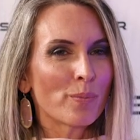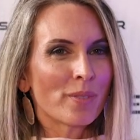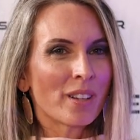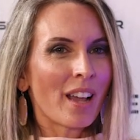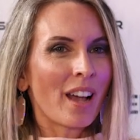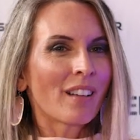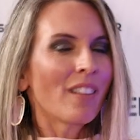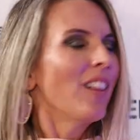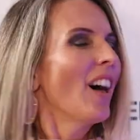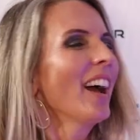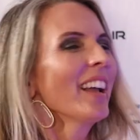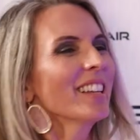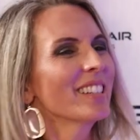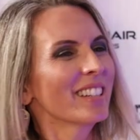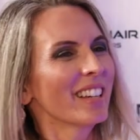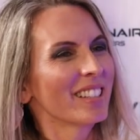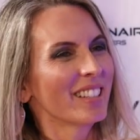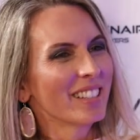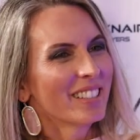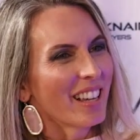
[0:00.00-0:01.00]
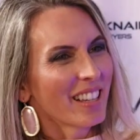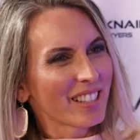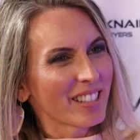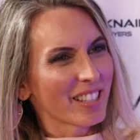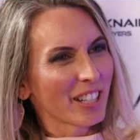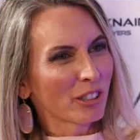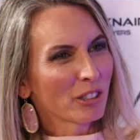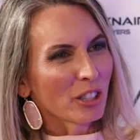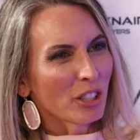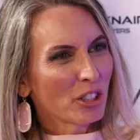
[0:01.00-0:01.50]
A client doesn't
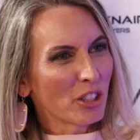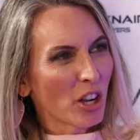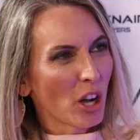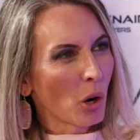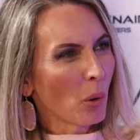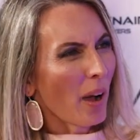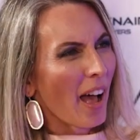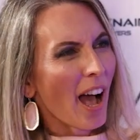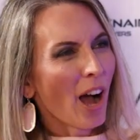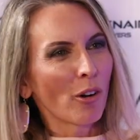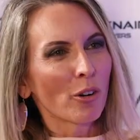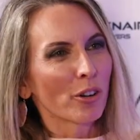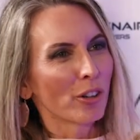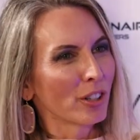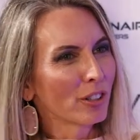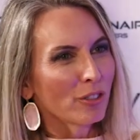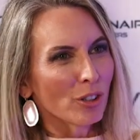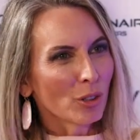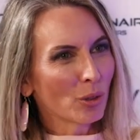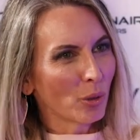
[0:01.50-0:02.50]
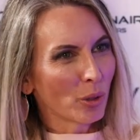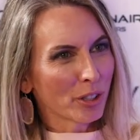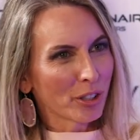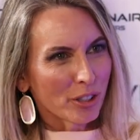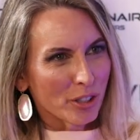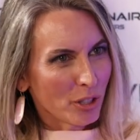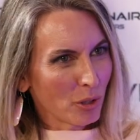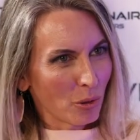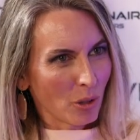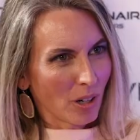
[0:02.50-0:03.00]
necessarily know how good of a
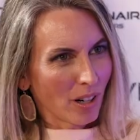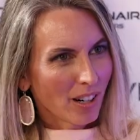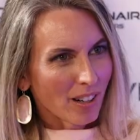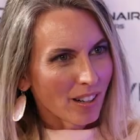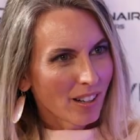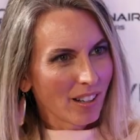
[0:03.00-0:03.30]
lawyer you are.